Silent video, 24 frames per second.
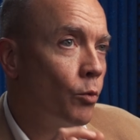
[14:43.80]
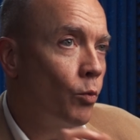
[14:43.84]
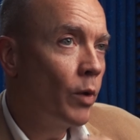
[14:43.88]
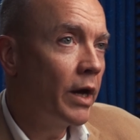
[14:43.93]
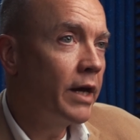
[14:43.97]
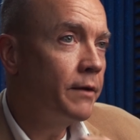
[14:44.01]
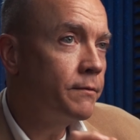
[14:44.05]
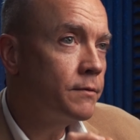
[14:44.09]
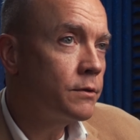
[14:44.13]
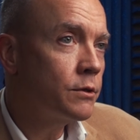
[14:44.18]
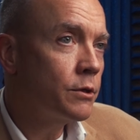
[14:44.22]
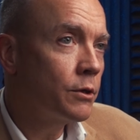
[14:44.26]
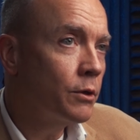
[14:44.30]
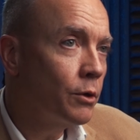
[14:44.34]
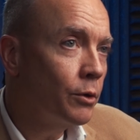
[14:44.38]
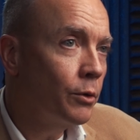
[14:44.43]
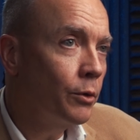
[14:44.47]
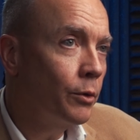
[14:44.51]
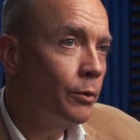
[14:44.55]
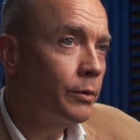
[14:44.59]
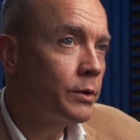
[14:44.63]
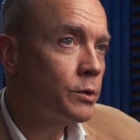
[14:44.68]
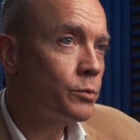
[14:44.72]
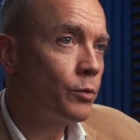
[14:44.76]
Wave
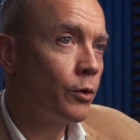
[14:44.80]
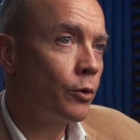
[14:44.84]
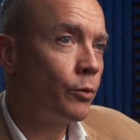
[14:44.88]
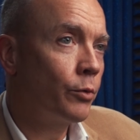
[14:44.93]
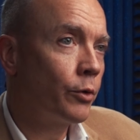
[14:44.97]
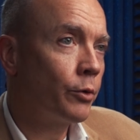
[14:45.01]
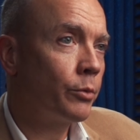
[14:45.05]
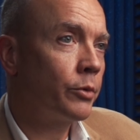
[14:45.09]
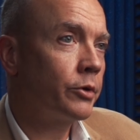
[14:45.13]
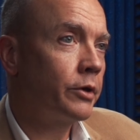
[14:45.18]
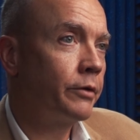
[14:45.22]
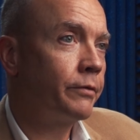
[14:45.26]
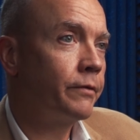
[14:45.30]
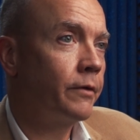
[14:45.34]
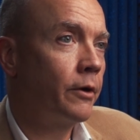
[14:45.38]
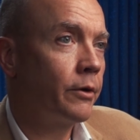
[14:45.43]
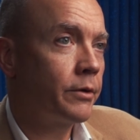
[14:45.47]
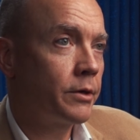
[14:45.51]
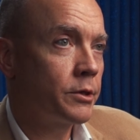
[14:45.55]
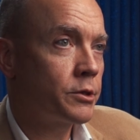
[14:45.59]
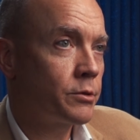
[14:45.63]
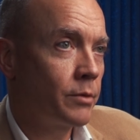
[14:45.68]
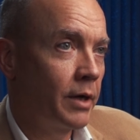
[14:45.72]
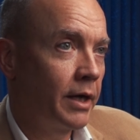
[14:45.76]
2 is where we're really
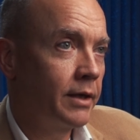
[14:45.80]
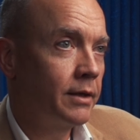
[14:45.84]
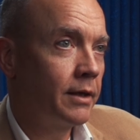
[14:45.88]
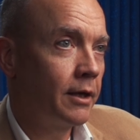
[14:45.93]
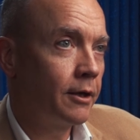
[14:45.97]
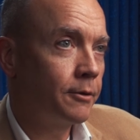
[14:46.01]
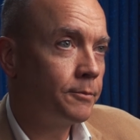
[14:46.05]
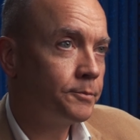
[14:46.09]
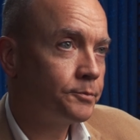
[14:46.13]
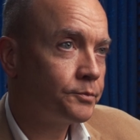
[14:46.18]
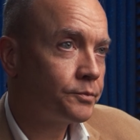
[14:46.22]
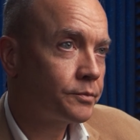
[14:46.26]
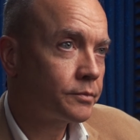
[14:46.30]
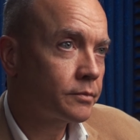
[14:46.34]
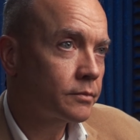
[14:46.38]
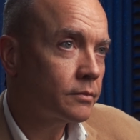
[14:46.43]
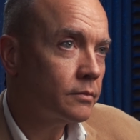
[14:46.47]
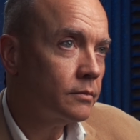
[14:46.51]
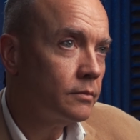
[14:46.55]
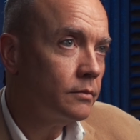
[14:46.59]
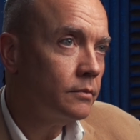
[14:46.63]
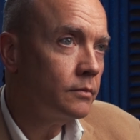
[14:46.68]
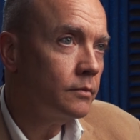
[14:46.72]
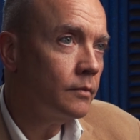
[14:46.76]
focused right now.
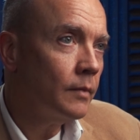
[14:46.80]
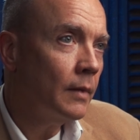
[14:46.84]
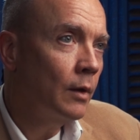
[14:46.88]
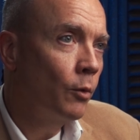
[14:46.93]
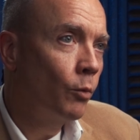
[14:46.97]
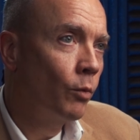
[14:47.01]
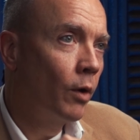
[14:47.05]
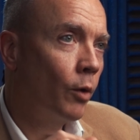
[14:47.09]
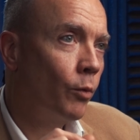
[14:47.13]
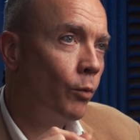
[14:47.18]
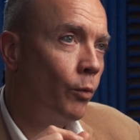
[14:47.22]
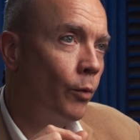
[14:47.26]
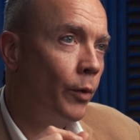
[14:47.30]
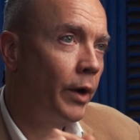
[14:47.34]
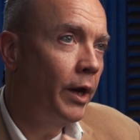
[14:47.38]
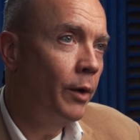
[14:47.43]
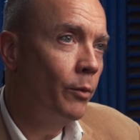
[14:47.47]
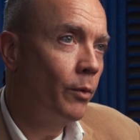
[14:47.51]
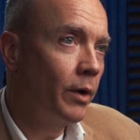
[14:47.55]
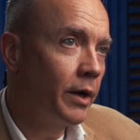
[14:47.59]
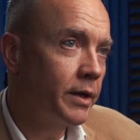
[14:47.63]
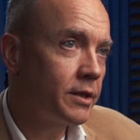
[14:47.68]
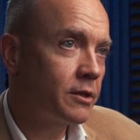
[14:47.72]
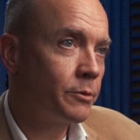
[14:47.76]
What we
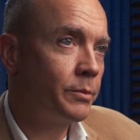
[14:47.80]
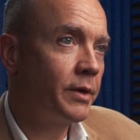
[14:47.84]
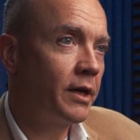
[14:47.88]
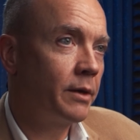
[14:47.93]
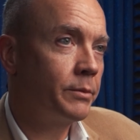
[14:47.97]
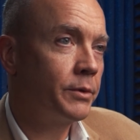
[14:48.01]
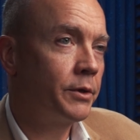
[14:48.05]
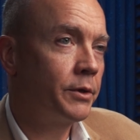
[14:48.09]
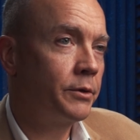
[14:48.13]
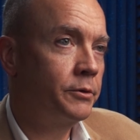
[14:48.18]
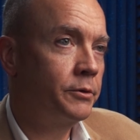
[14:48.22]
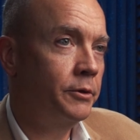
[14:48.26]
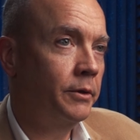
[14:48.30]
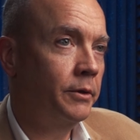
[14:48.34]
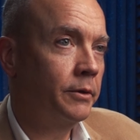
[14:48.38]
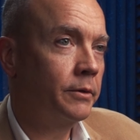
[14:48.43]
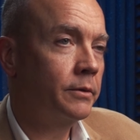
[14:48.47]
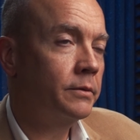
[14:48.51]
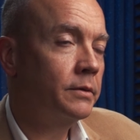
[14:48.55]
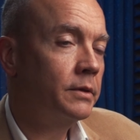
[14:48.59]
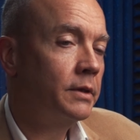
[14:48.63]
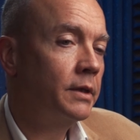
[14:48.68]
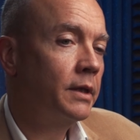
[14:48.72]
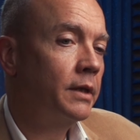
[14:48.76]
want to be able to do
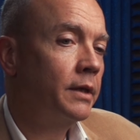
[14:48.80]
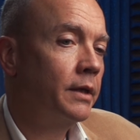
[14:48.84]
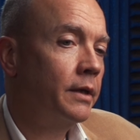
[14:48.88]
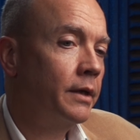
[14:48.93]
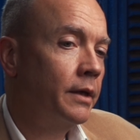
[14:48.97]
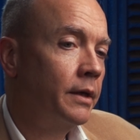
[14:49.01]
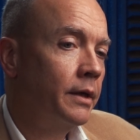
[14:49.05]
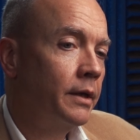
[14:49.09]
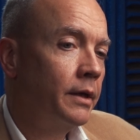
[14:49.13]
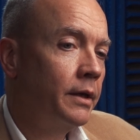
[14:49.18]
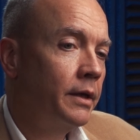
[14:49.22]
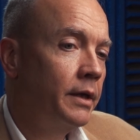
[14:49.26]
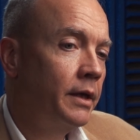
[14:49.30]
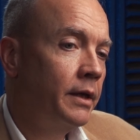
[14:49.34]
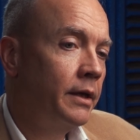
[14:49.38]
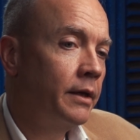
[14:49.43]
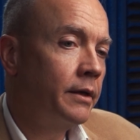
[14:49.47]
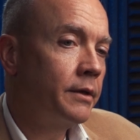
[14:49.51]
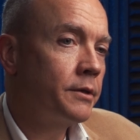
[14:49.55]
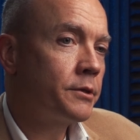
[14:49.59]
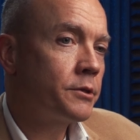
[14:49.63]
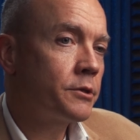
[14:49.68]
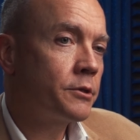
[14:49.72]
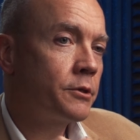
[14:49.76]

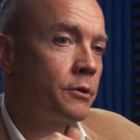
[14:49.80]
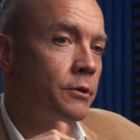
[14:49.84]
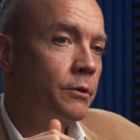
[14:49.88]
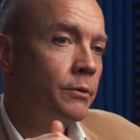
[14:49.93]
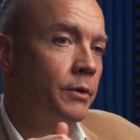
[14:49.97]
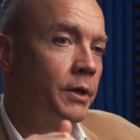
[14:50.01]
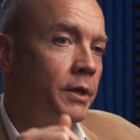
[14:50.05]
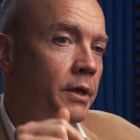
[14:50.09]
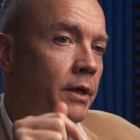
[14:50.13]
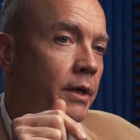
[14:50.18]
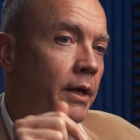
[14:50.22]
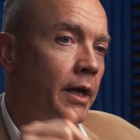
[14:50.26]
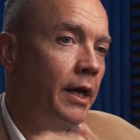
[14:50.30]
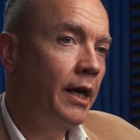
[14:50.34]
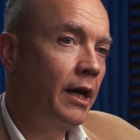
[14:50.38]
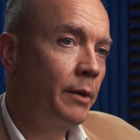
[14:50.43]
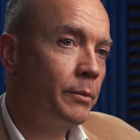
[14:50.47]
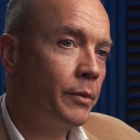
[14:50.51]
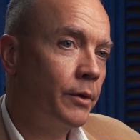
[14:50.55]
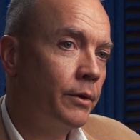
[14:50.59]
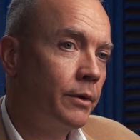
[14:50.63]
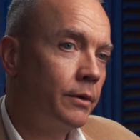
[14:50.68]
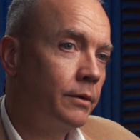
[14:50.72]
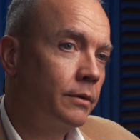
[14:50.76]
is to
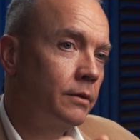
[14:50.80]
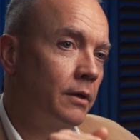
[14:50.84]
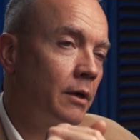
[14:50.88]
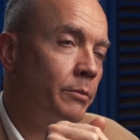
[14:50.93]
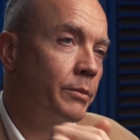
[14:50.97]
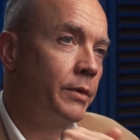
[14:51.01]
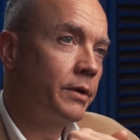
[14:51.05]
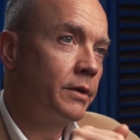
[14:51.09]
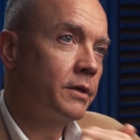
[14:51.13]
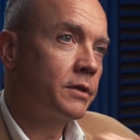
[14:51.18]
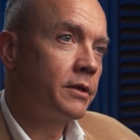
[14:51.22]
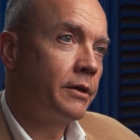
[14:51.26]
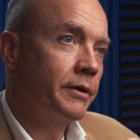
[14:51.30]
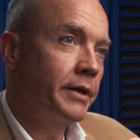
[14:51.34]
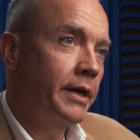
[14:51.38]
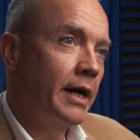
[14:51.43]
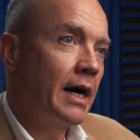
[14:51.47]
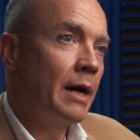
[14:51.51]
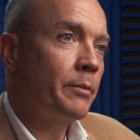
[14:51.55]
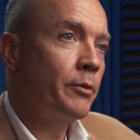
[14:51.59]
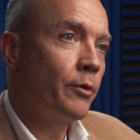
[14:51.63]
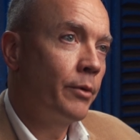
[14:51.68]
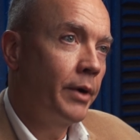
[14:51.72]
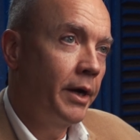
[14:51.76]
enable a military
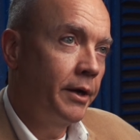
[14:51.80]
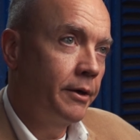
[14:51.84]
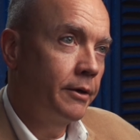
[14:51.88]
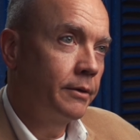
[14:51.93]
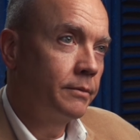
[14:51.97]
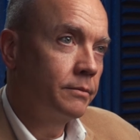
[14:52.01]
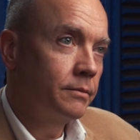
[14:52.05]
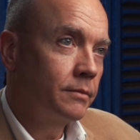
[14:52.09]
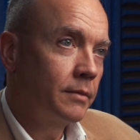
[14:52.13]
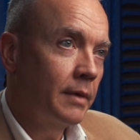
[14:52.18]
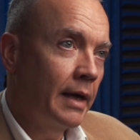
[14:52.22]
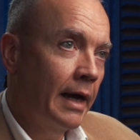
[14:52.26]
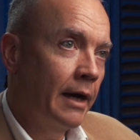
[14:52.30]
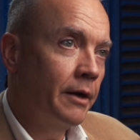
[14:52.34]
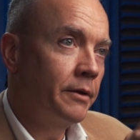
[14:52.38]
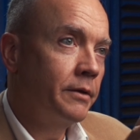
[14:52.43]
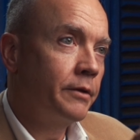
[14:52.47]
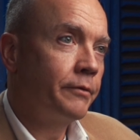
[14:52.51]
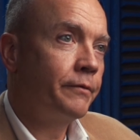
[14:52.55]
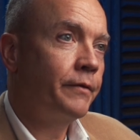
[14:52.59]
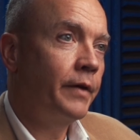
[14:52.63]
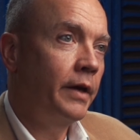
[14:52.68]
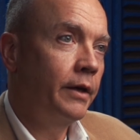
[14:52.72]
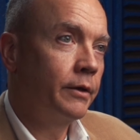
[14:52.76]
operator out in the
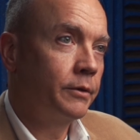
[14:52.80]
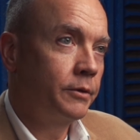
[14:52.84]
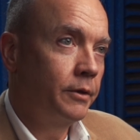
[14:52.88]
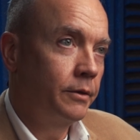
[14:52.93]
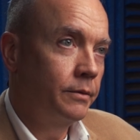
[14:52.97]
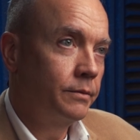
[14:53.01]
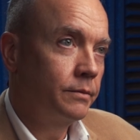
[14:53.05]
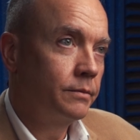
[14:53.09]
field